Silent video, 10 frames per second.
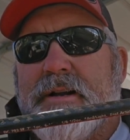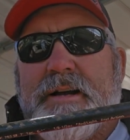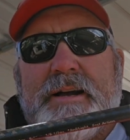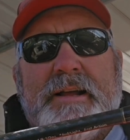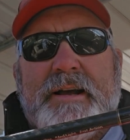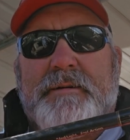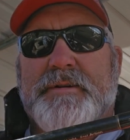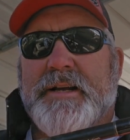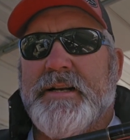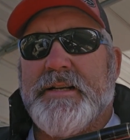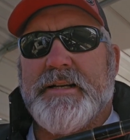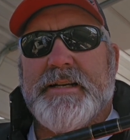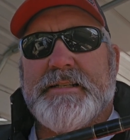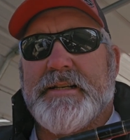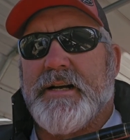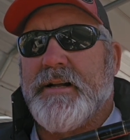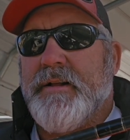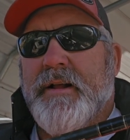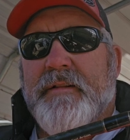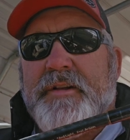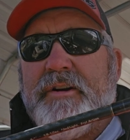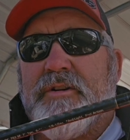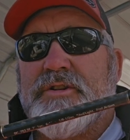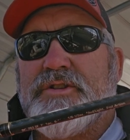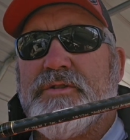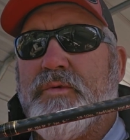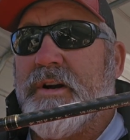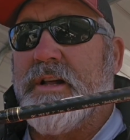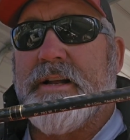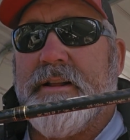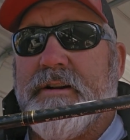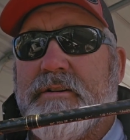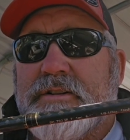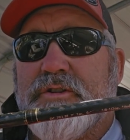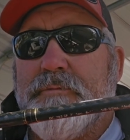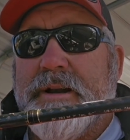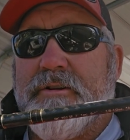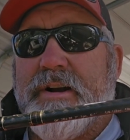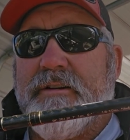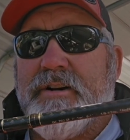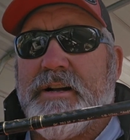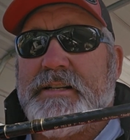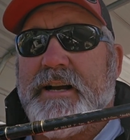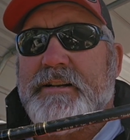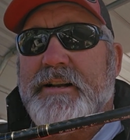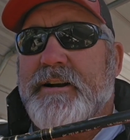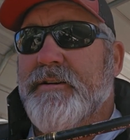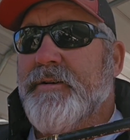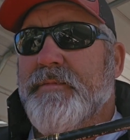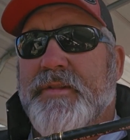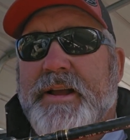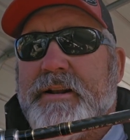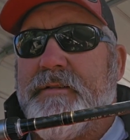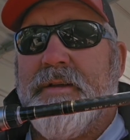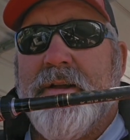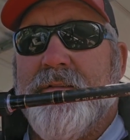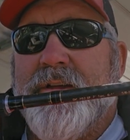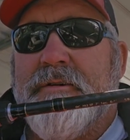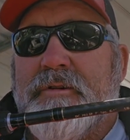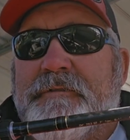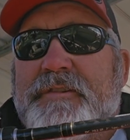but I'm telling you, we're lucky. There are so many great rods out there that will